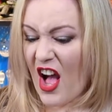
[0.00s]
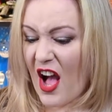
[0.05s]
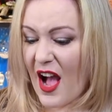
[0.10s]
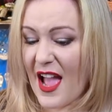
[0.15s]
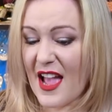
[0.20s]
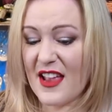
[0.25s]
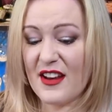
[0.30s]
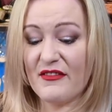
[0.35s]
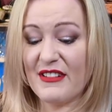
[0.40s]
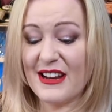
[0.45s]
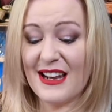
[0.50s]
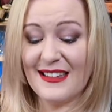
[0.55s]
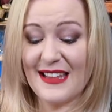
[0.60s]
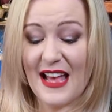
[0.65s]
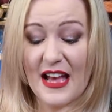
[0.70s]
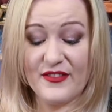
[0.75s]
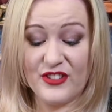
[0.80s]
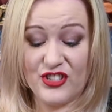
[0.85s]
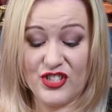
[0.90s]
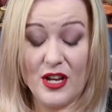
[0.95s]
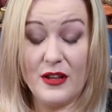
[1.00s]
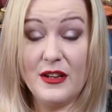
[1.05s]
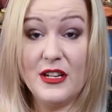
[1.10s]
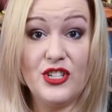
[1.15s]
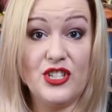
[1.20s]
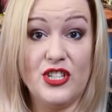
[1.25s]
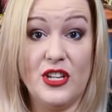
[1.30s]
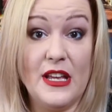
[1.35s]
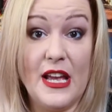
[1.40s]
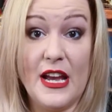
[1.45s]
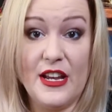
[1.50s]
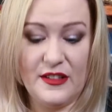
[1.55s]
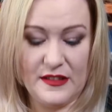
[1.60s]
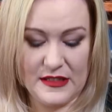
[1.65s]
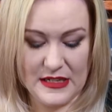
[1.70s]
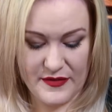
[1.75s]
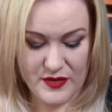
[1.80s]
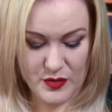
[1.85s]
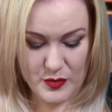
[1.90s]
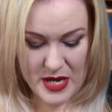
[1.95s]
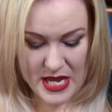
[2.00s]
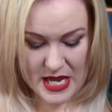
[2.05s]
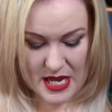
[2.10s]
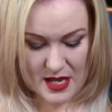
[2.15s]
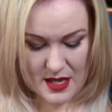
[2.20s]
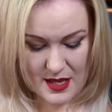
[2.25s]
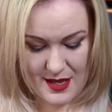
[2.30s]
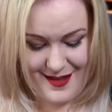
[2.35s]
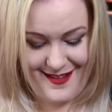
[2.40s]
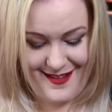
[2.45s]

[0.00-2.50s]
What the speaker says: I realise I haven't shown it to you yet, you're just gonna have to wait.